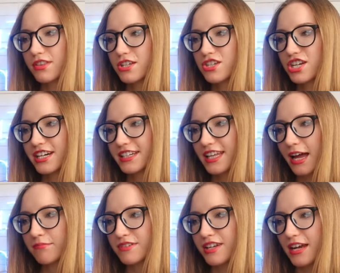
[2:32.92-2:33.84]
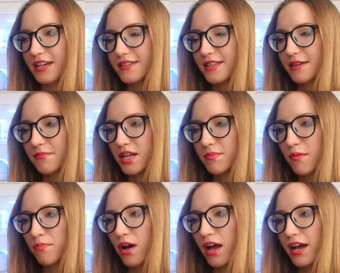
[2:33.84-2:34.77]
the chart updates the
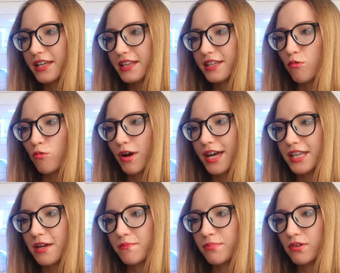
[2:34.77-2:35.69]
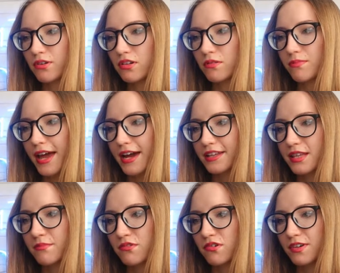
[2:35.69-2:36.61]
minimum point when a pullback
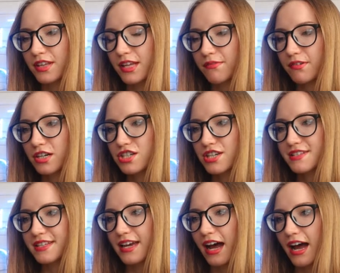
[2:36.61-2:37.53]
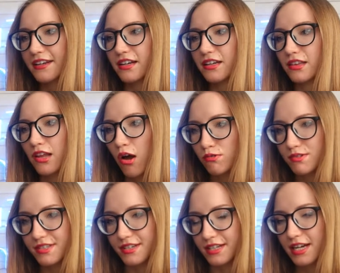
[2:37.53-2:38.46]
the moving averages got
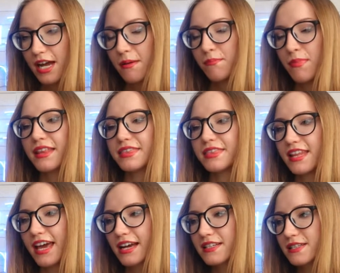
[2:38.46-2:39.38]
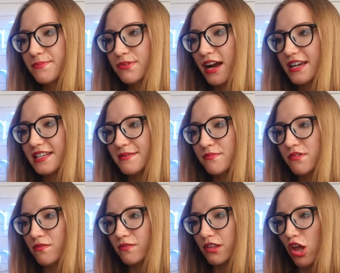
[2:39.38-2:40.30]
closer, but next price
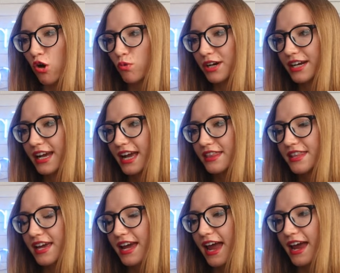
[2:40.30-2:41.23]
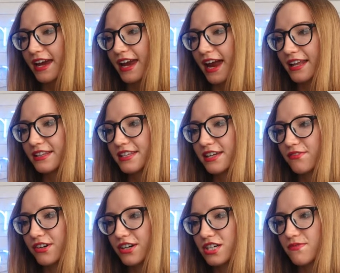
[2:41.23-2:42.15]
moved lower and they again
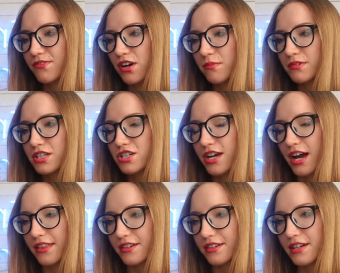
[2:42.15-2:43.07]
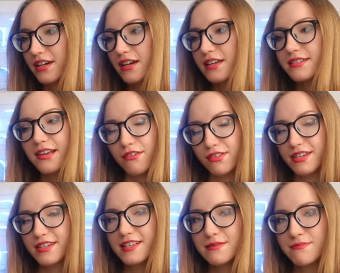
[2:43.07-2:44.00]
diverged from each other. So
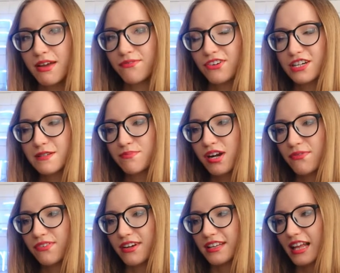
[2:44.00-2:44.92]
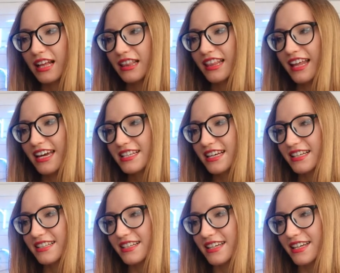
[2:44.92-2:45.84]
this is my first profit. Let's
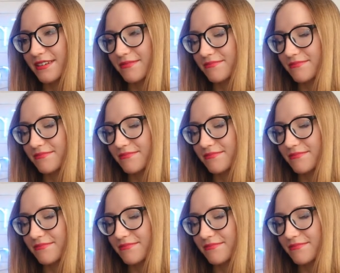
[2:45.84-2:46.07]
continue.